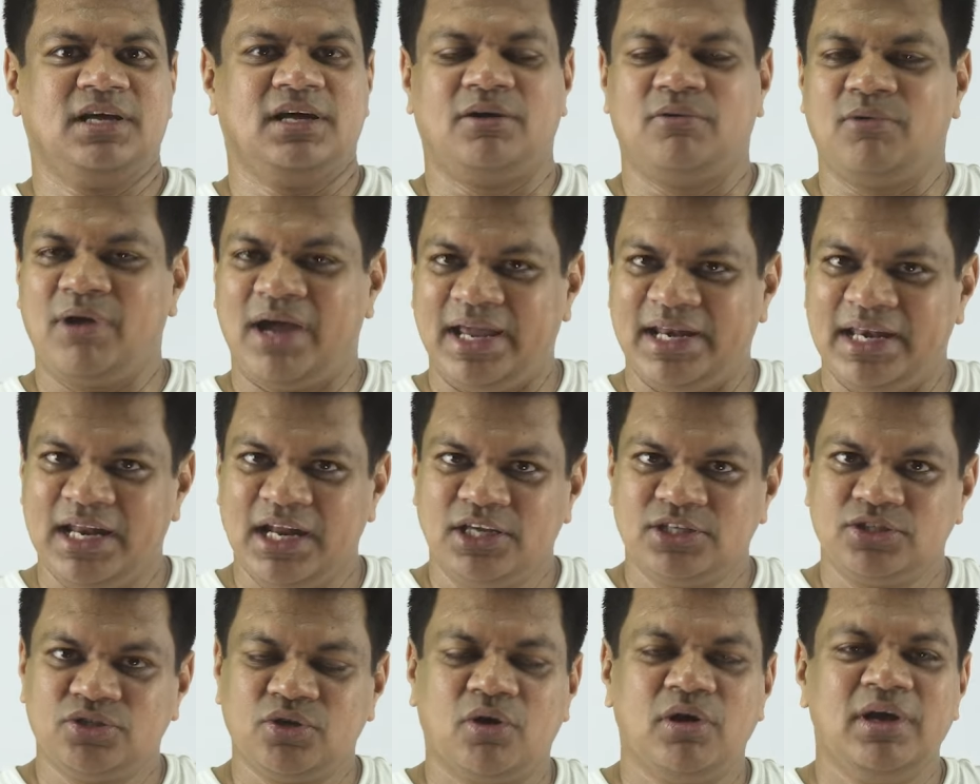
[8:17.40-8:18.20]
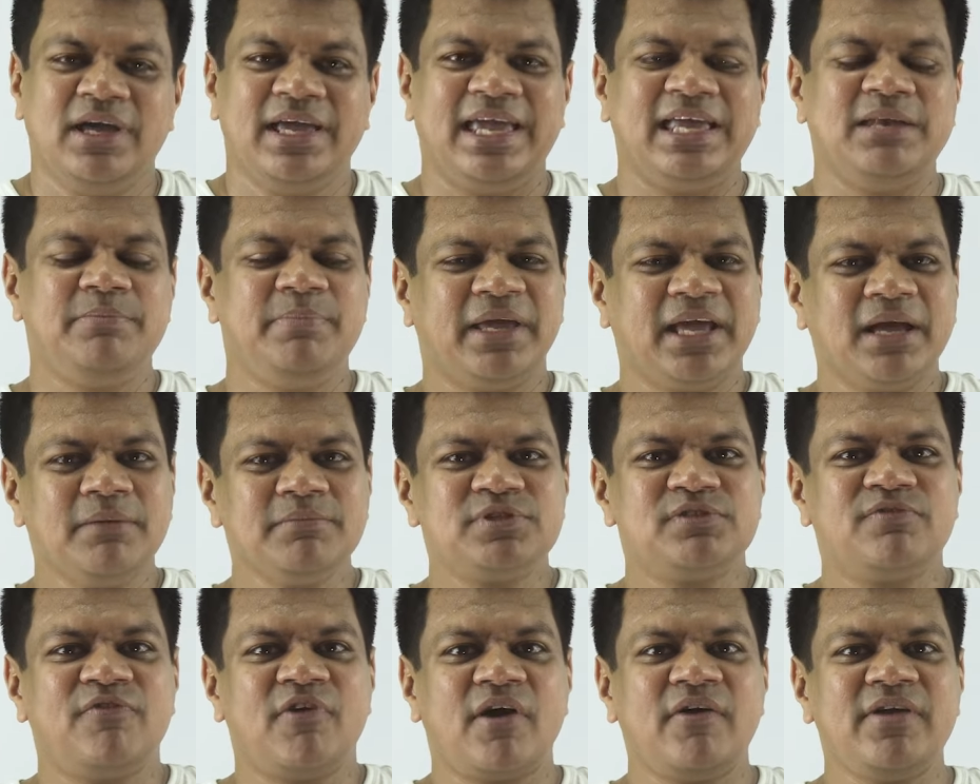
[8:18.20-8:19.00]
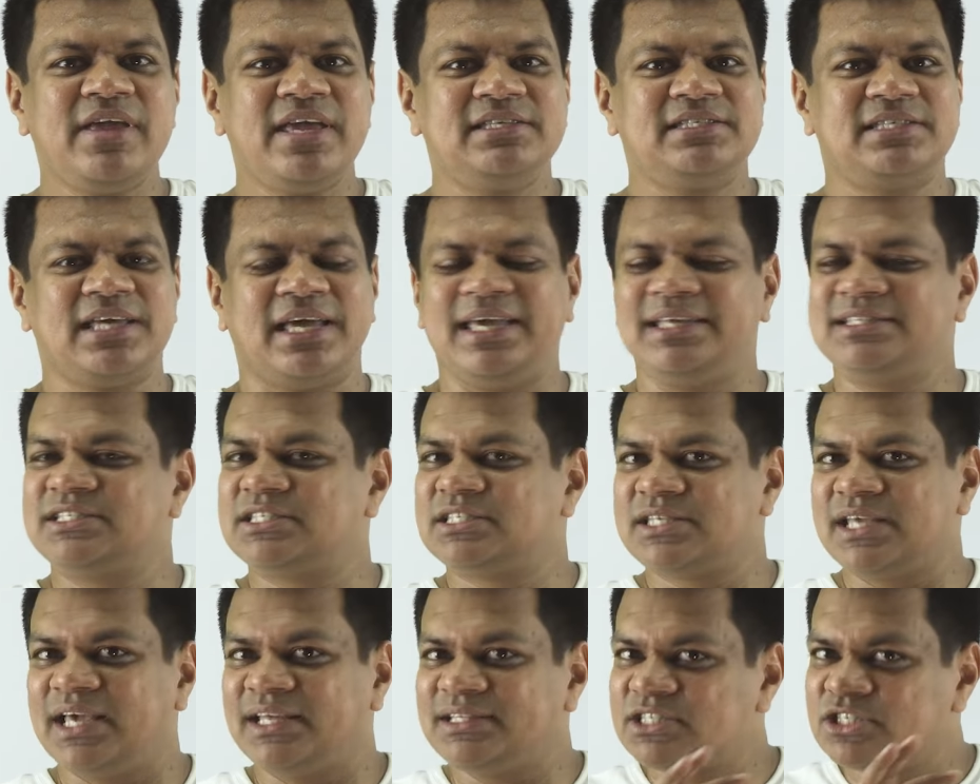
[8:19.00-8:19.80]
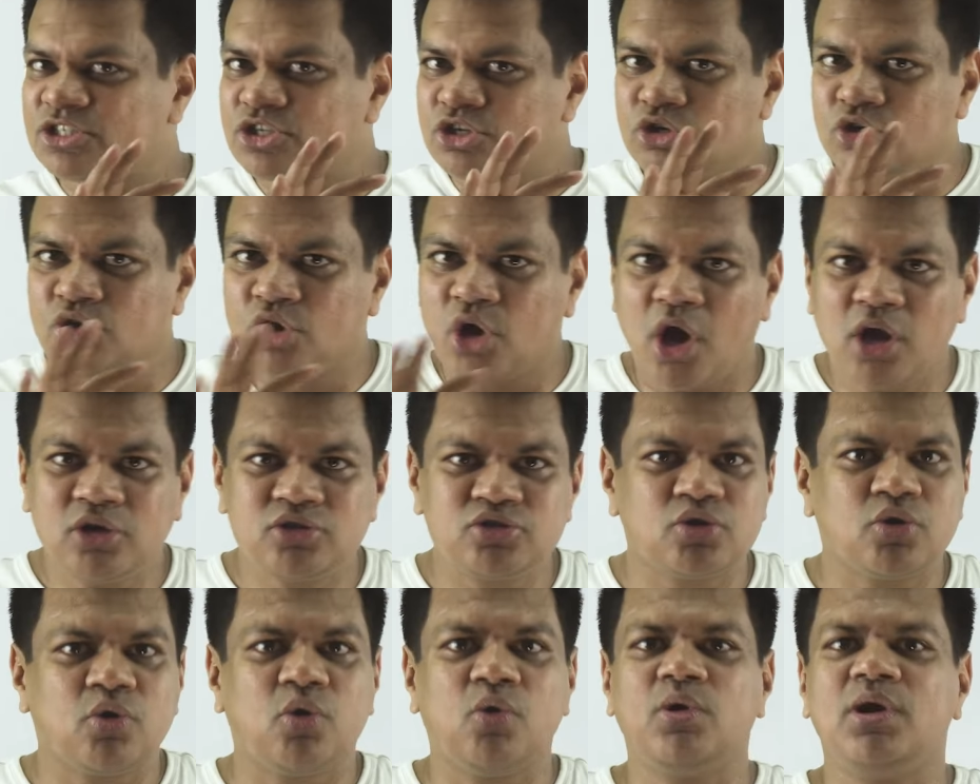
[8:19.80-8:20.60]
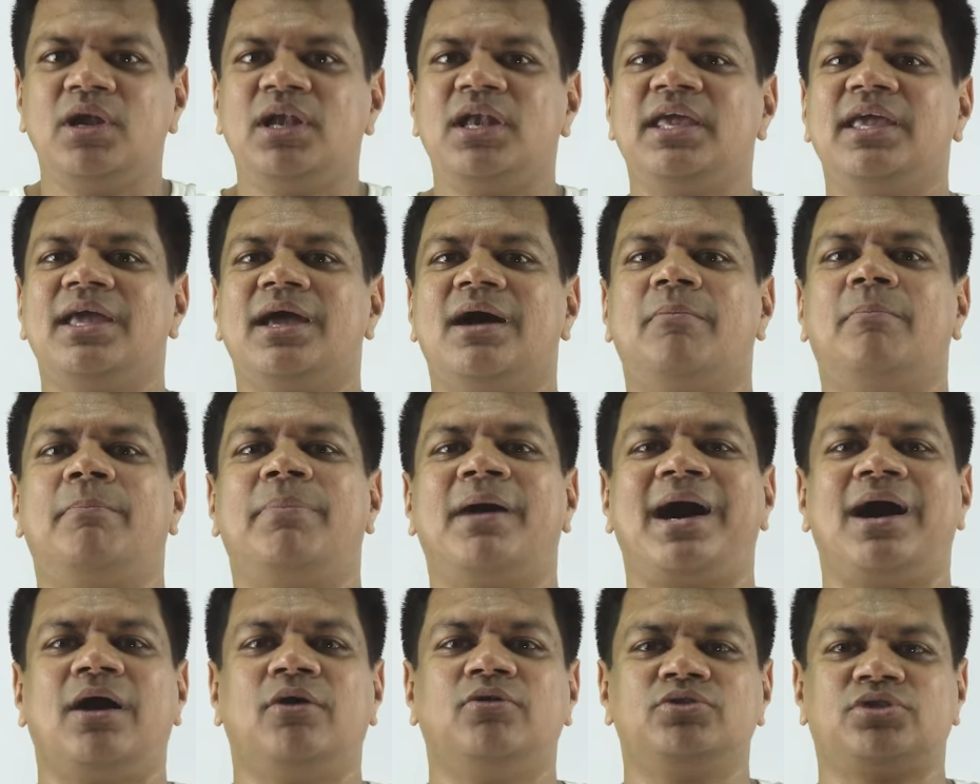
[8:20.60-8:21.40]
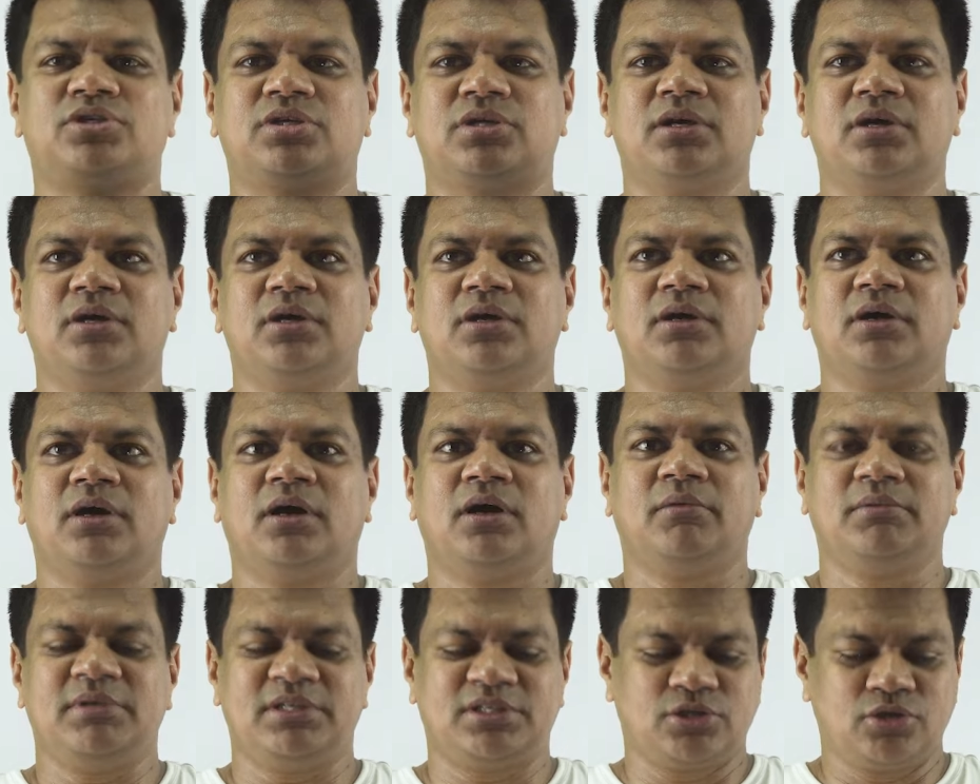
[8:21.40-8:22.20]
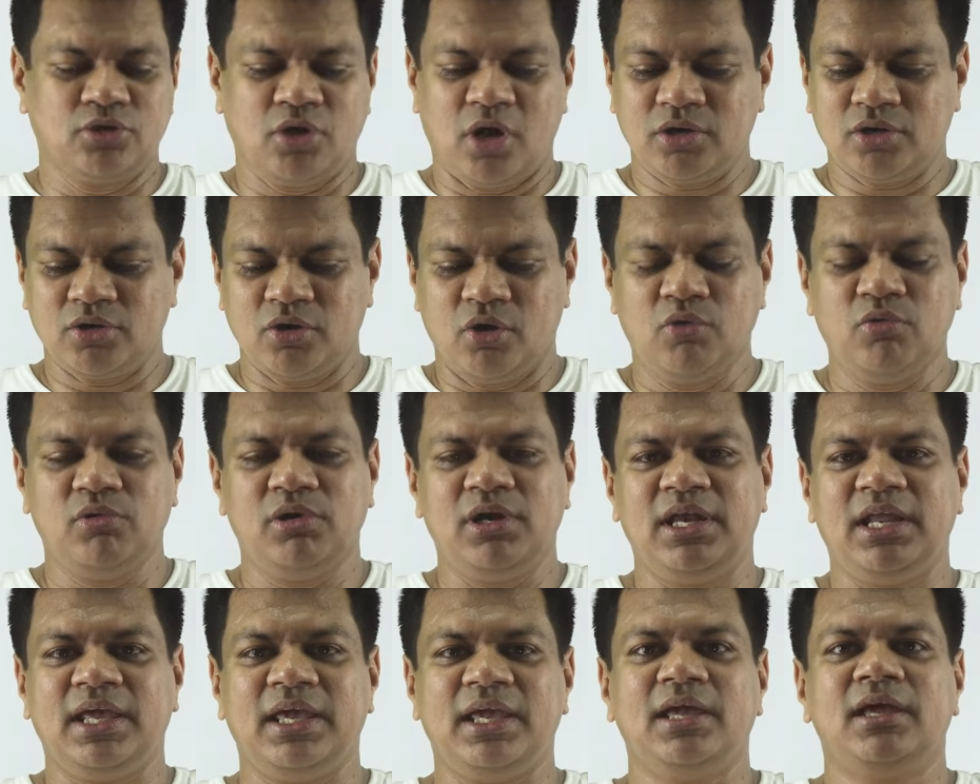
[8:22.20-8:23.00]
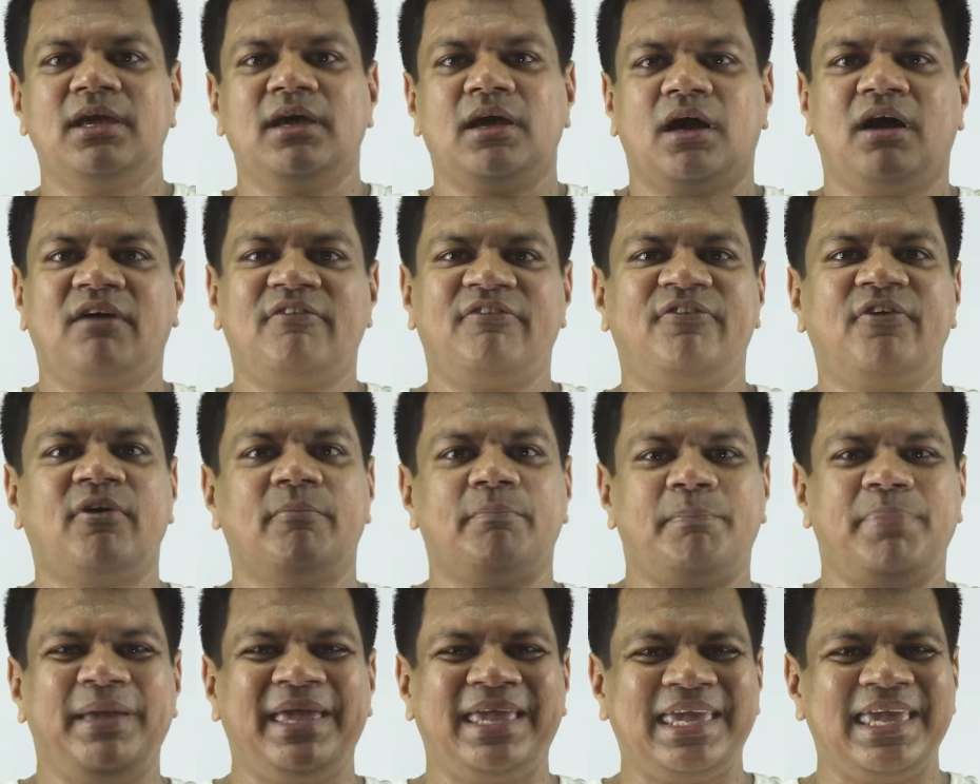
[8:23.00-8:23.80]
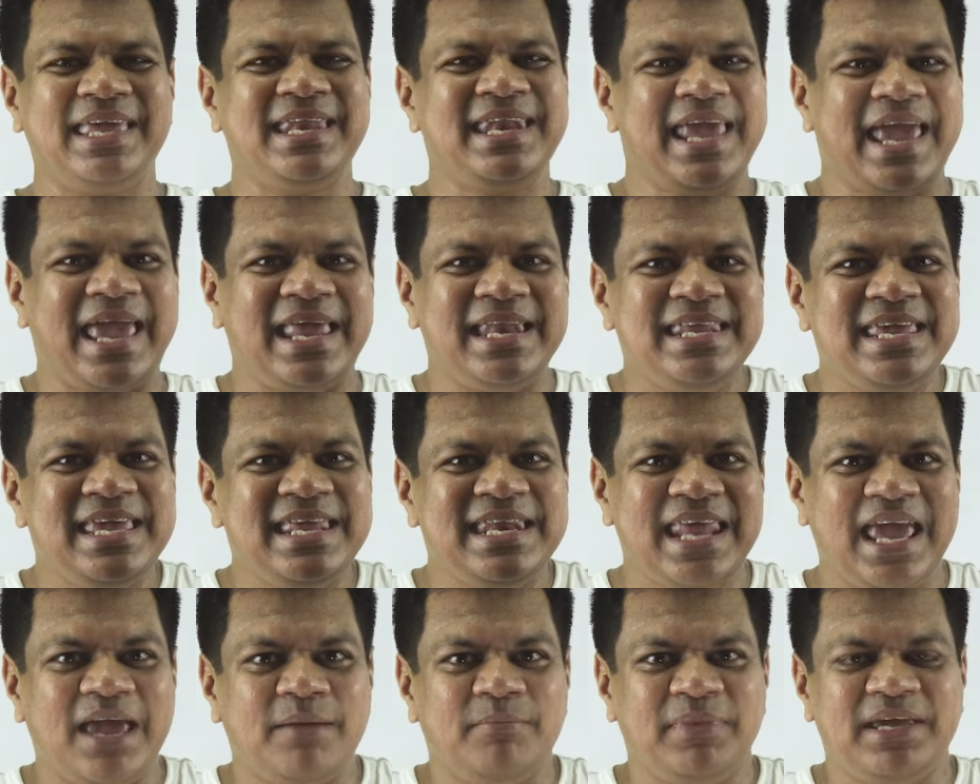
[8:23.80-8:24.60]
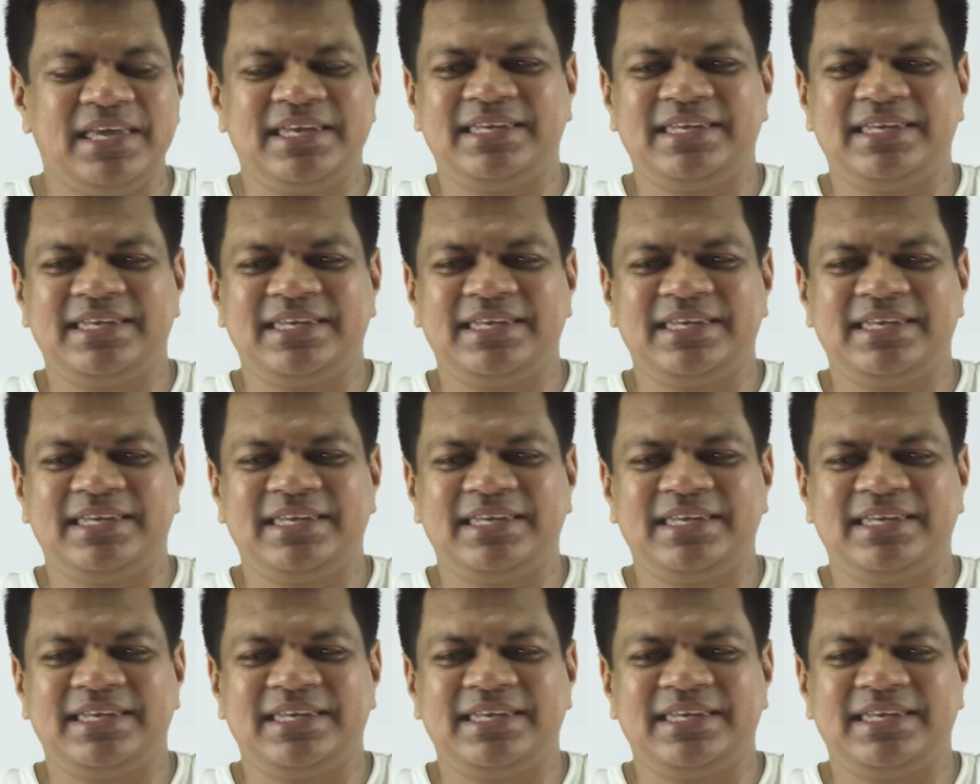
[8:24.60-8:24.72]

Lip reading: Right. So it becomes very easy. It's not only about it's not only for picking any name.